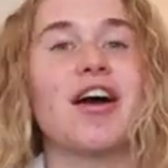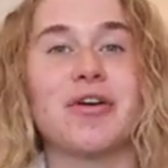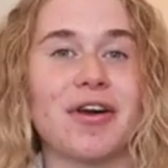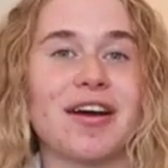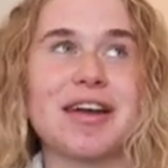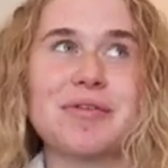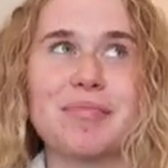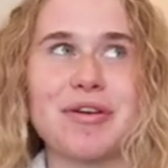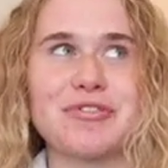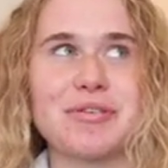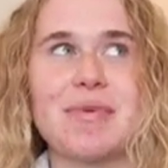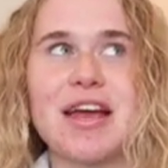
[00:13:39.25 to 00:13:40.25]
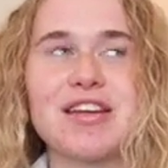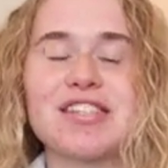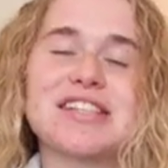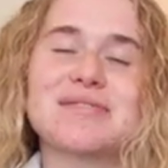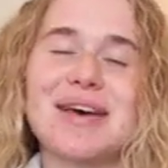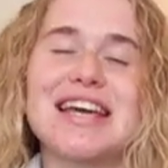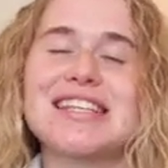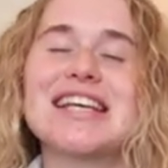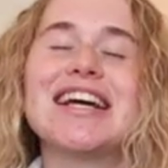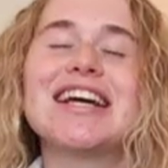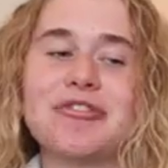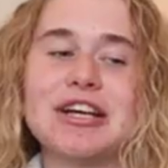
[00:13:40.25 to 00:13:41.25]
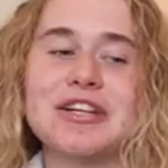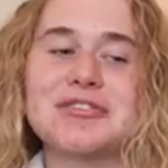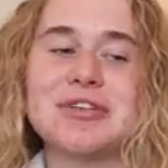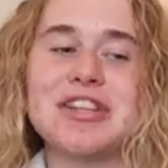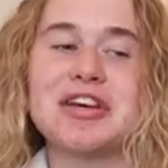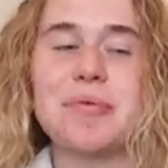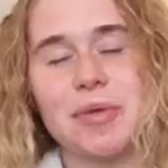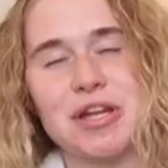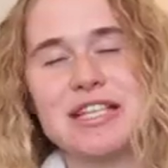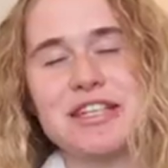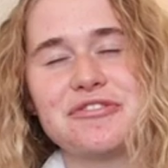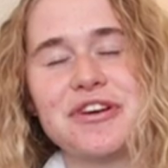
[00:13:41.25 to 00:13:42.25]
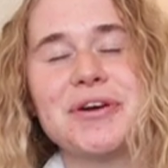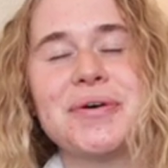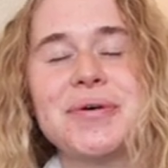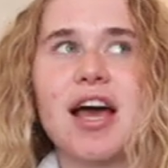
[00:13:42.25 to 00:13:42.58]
I got lucky with my roommate, she's amazing. I've really enjoyed the community feel.